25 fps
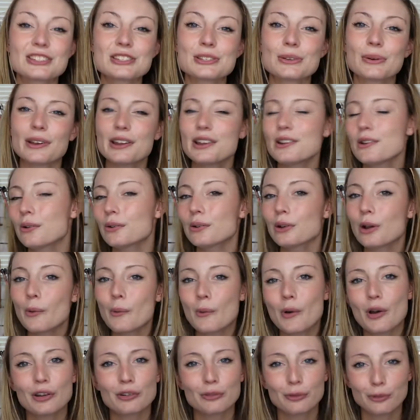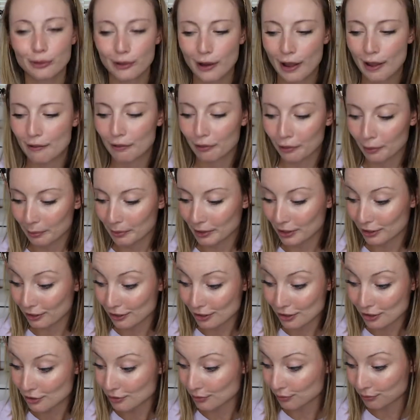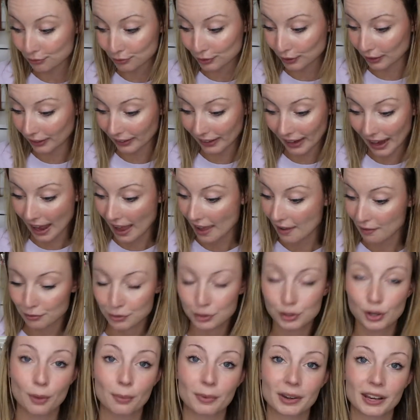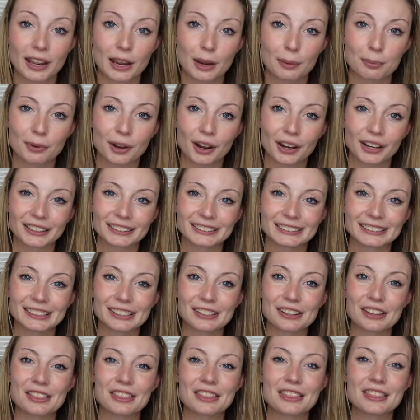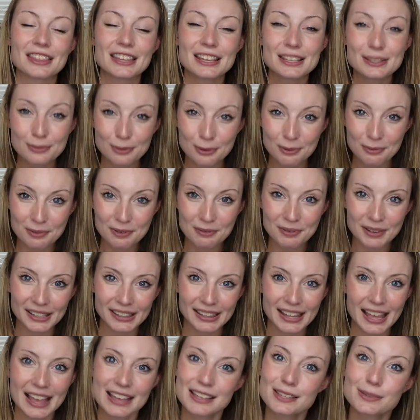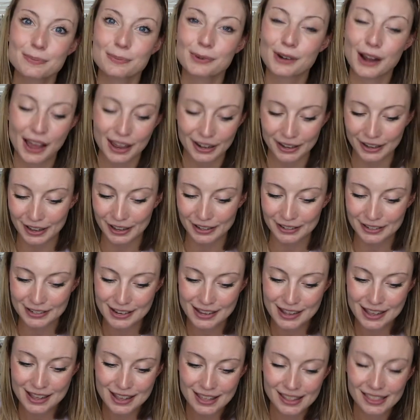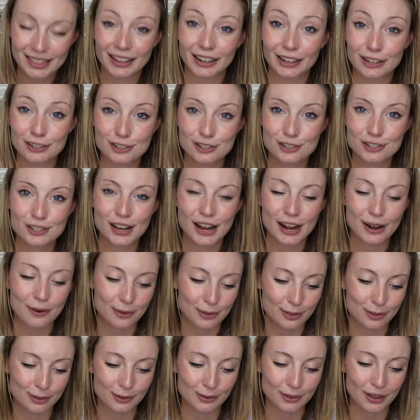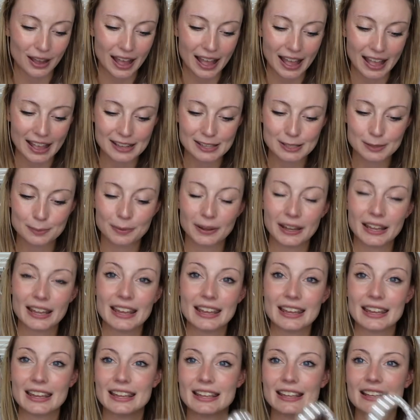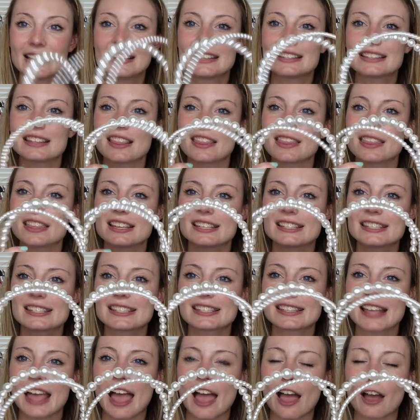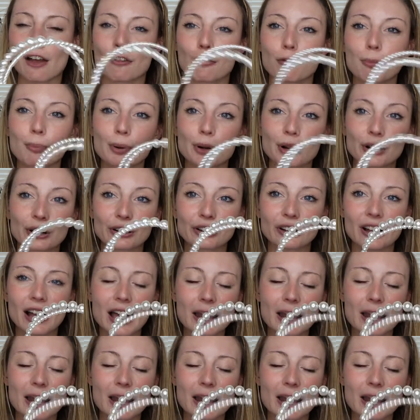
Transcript: So I don't go on forever because really I have so many hair products here. This will be my last product that I share with you guys, but it is this set of pearl